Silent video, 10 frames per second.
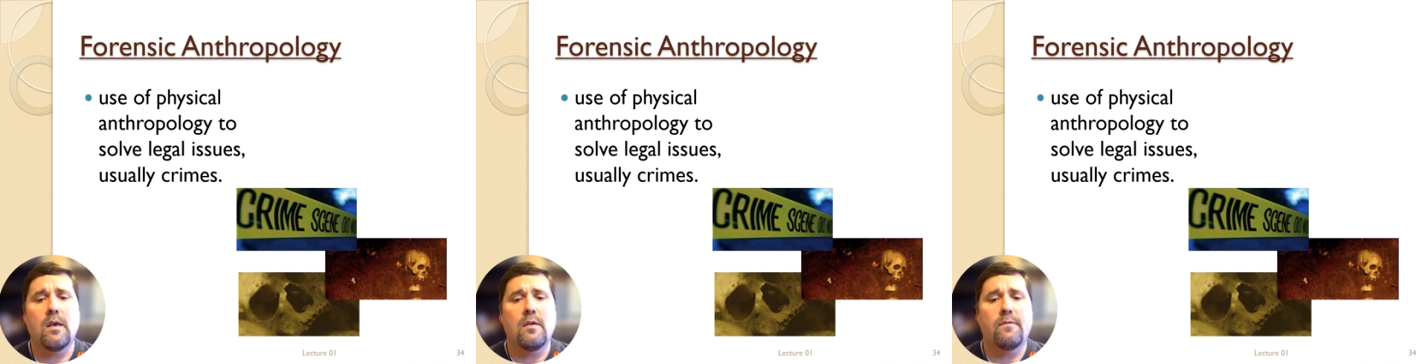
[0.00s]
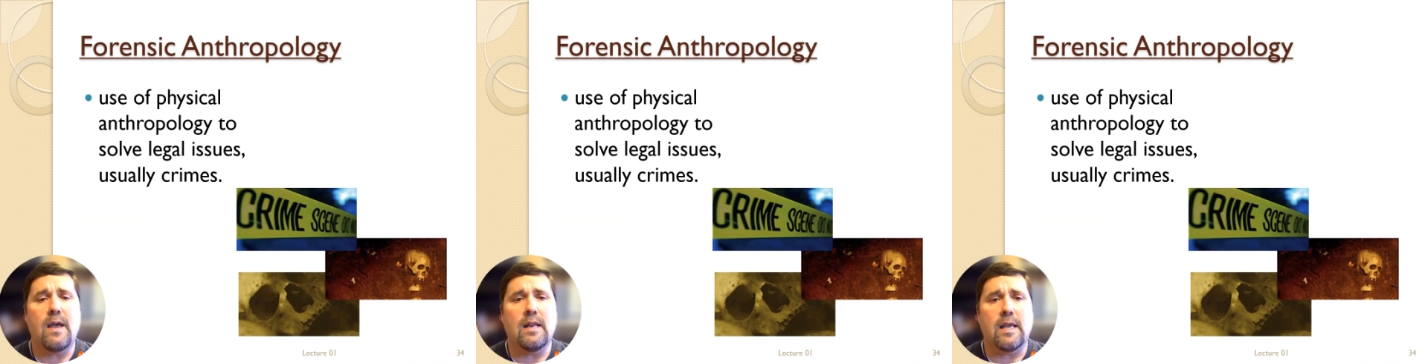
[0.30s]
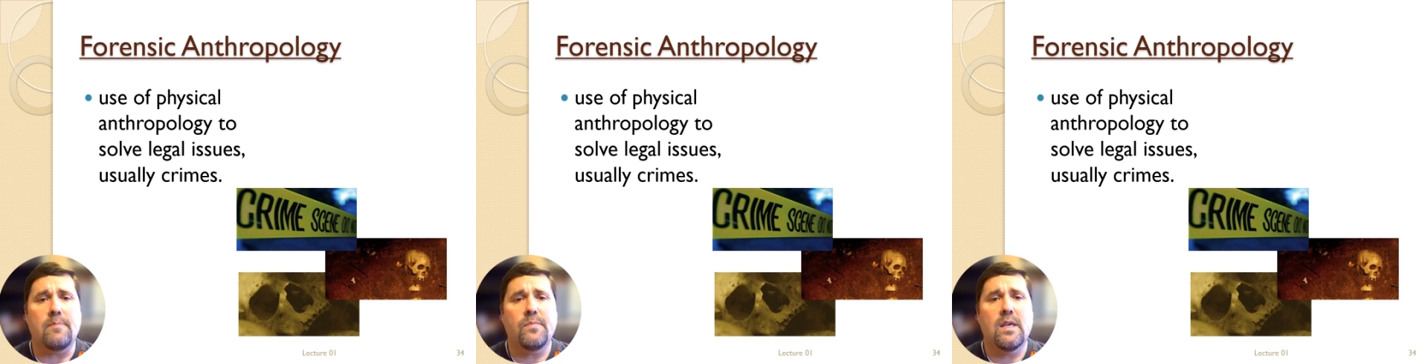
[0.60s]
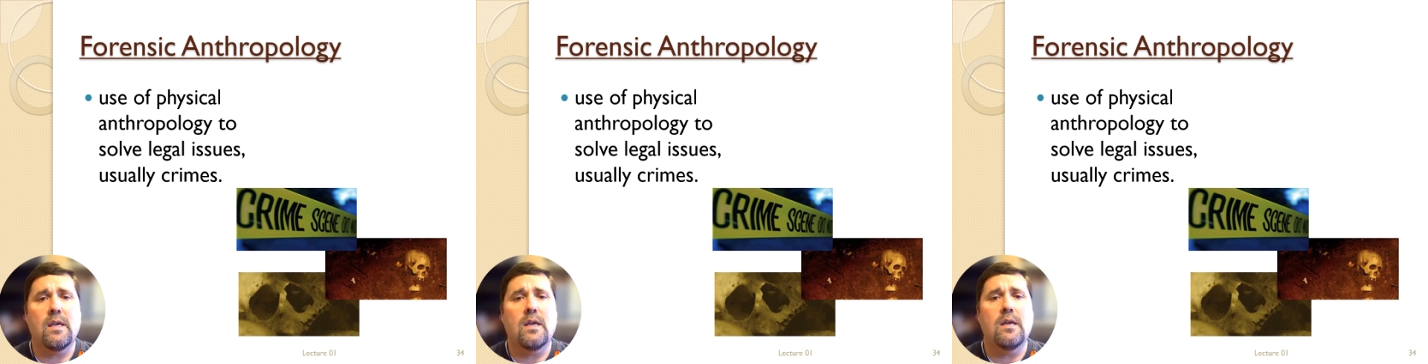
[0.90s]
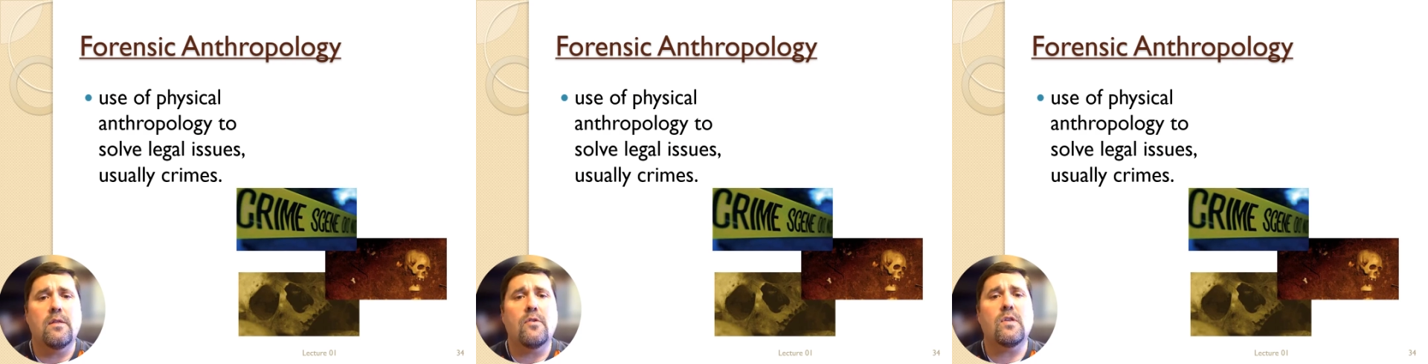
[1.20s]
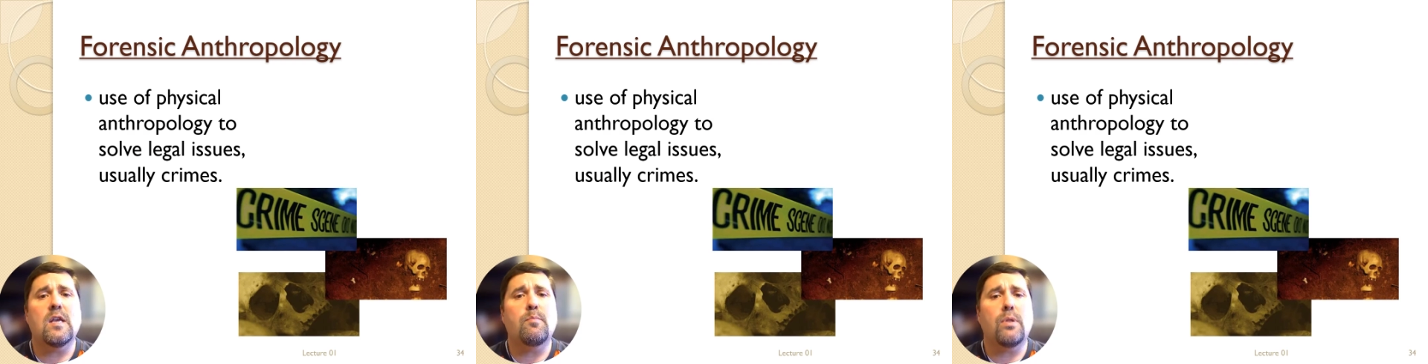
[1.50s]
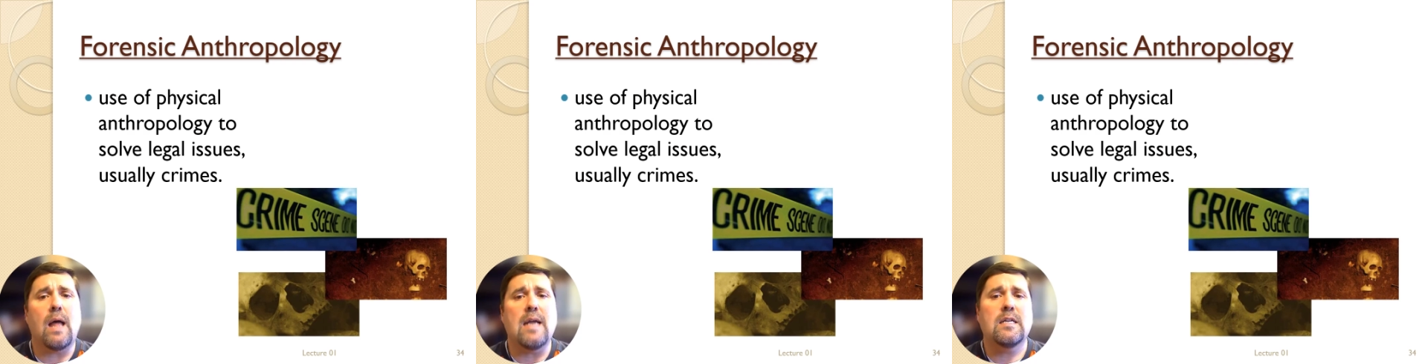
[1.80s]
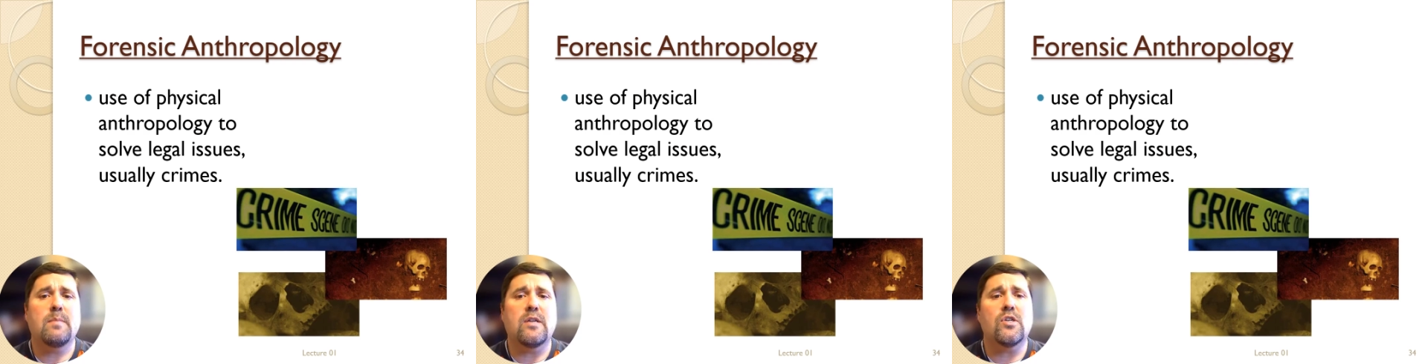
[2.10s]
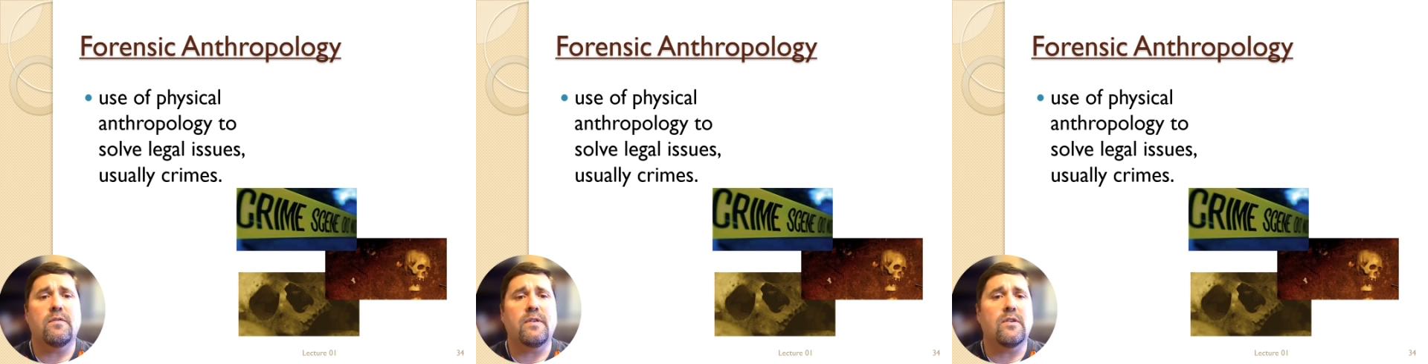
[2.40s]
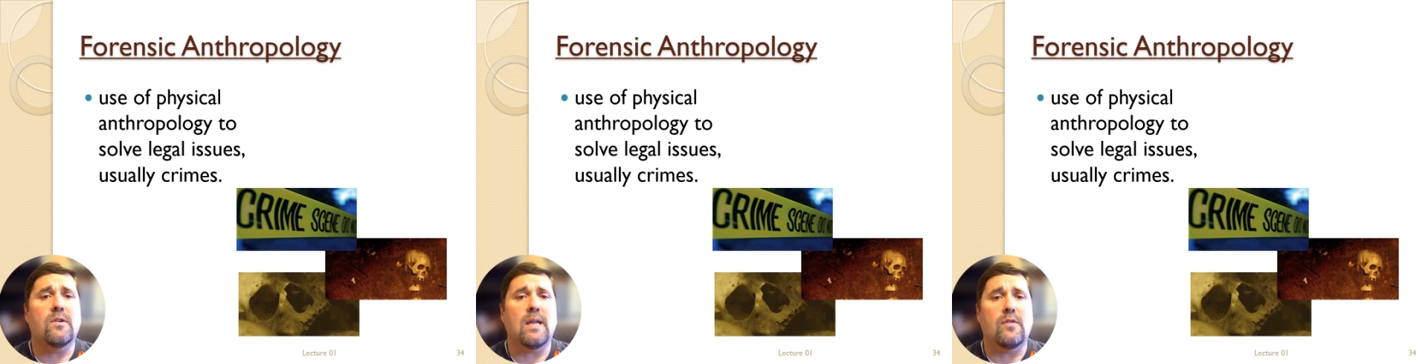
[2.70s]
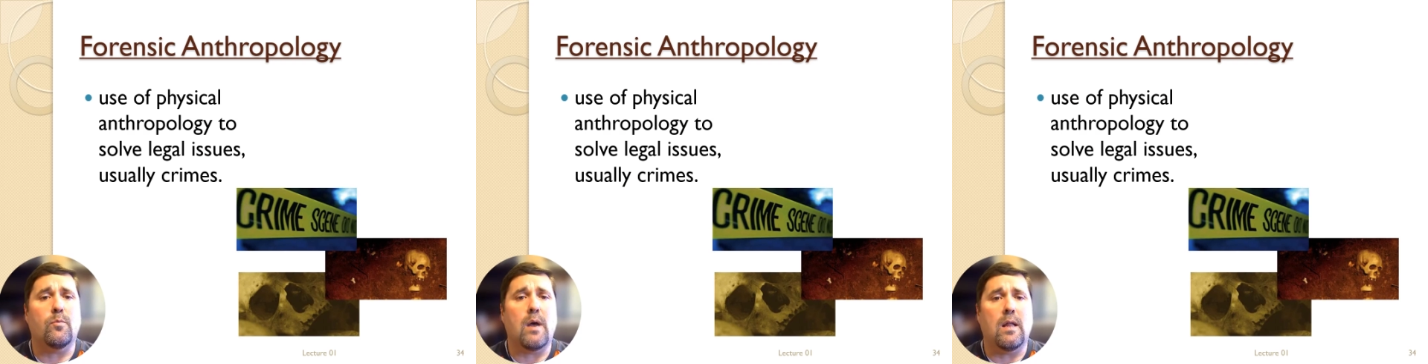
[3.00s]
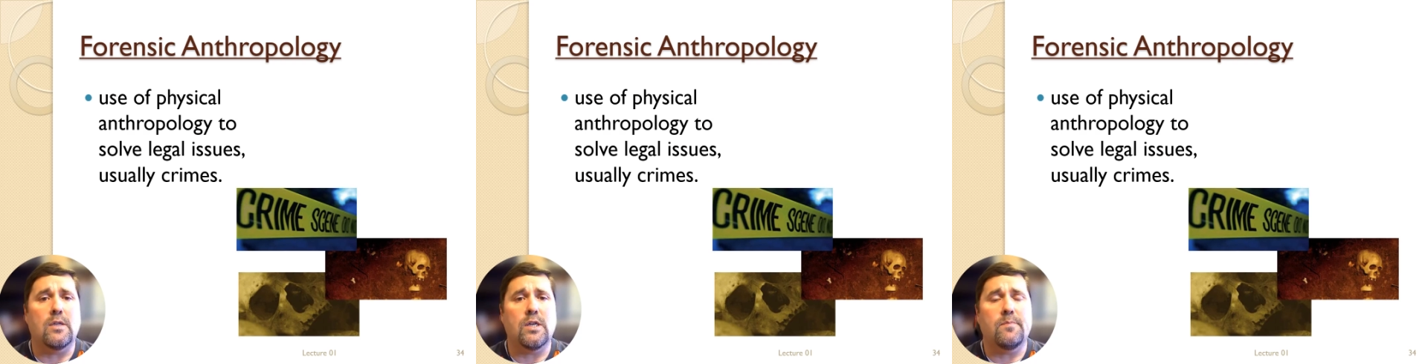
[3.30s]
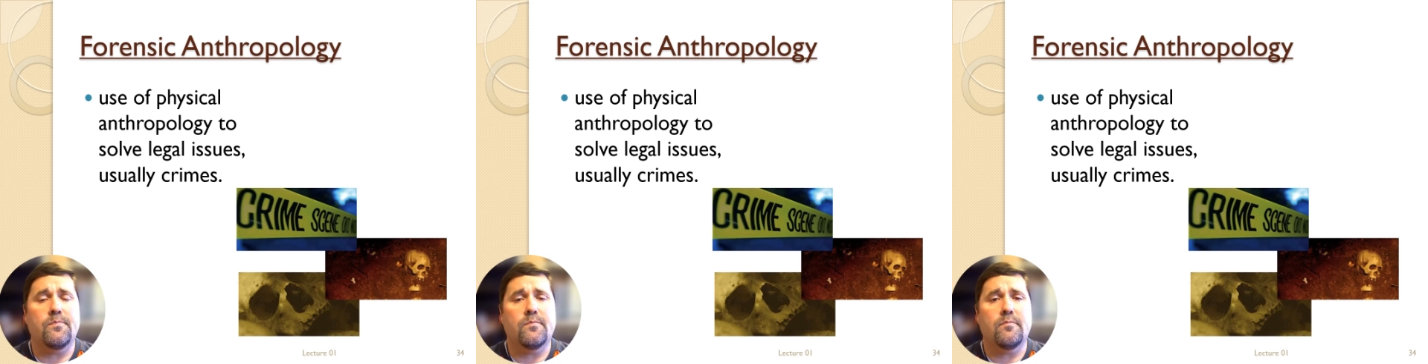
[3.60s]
Finally, there's the applied dimension of physical anthropology.